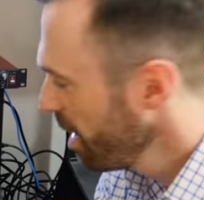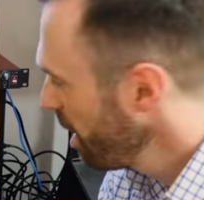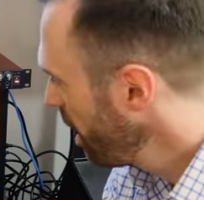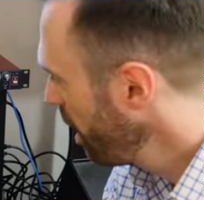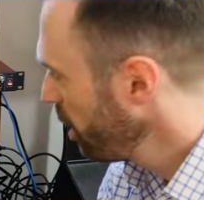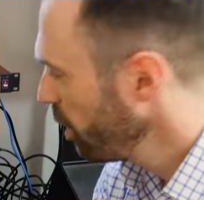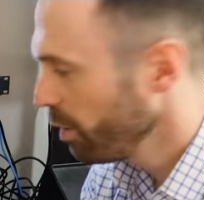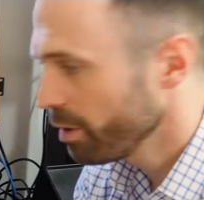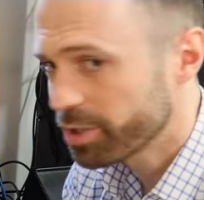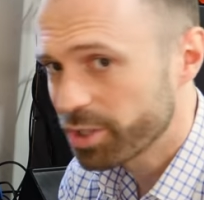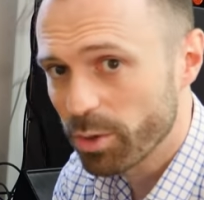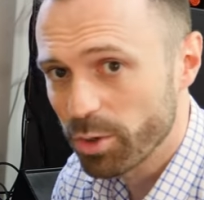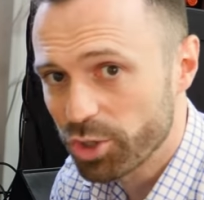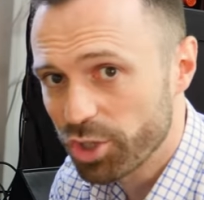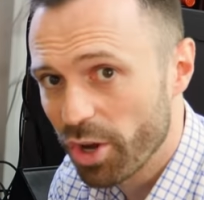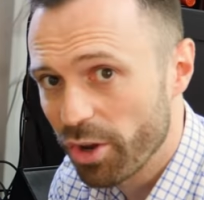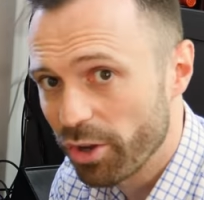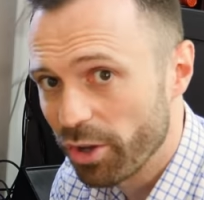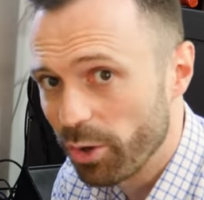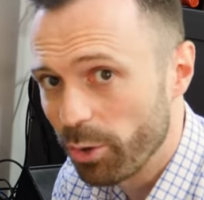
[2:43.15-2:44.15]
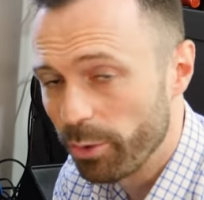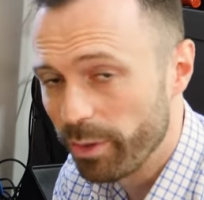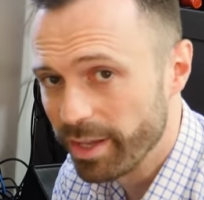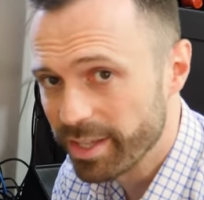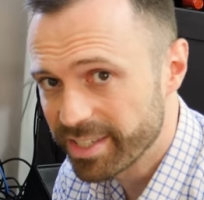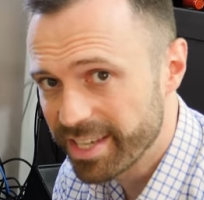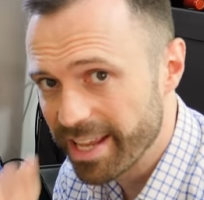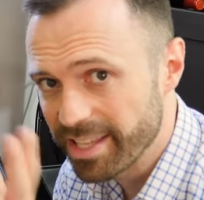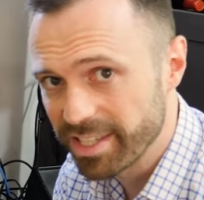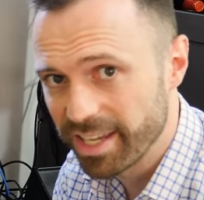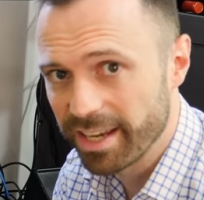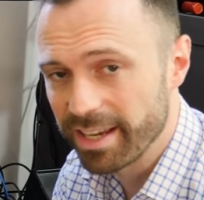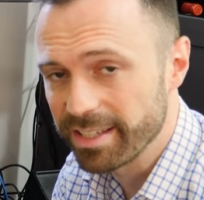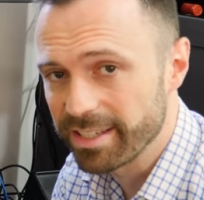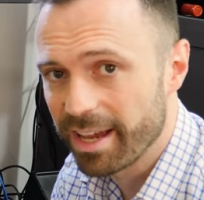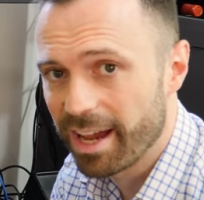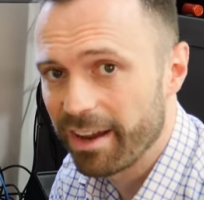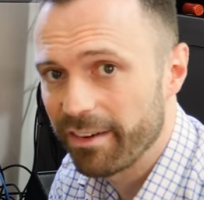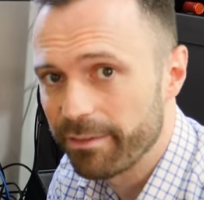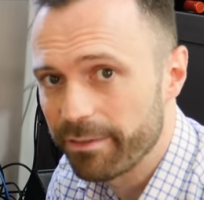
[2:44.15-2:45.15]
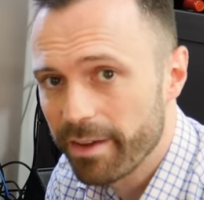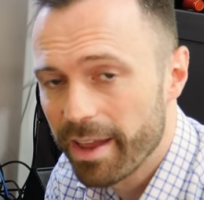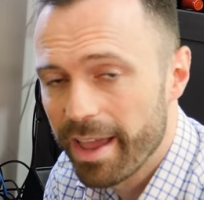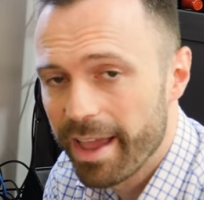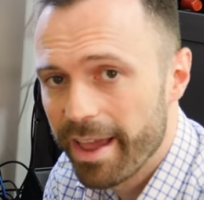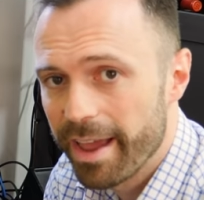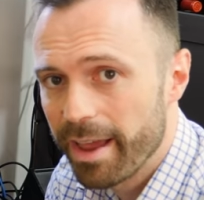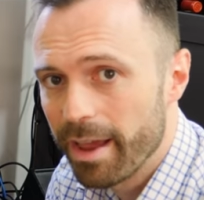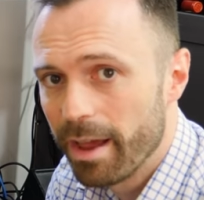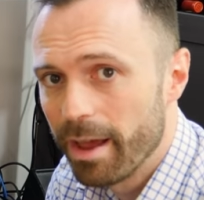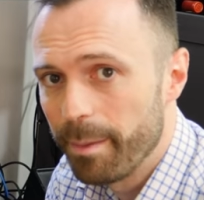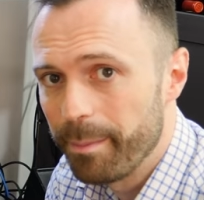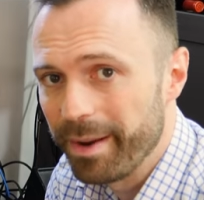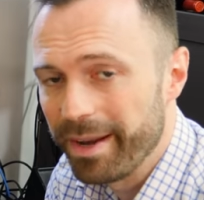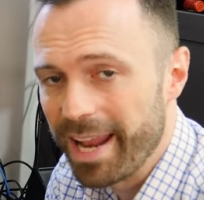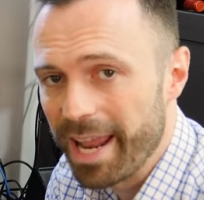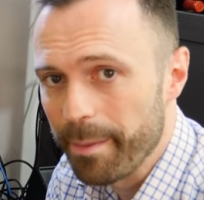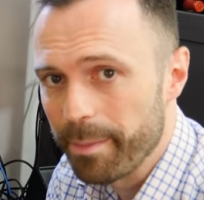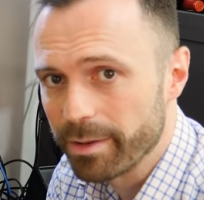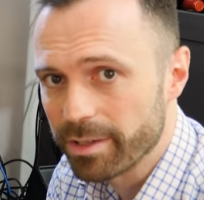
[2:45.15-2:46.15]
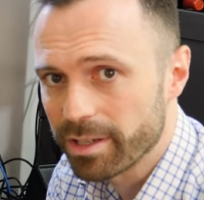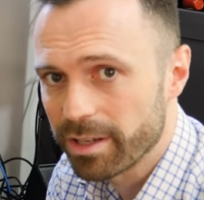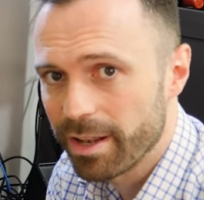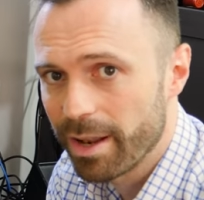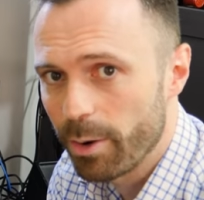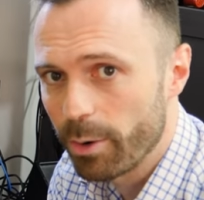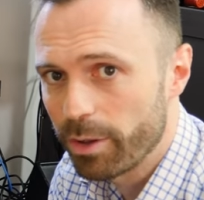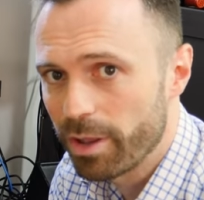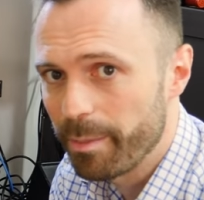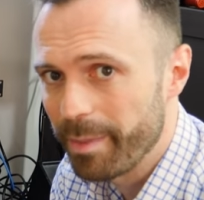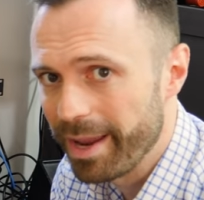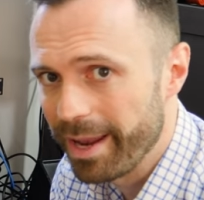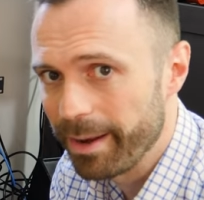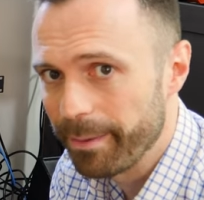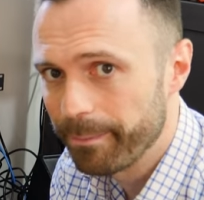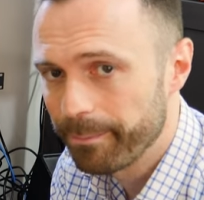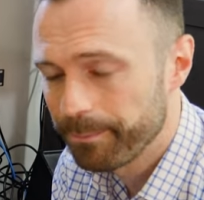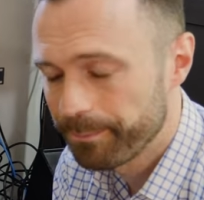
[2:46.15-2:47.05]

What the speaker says: I'll also show you the settings I've been able to load them in.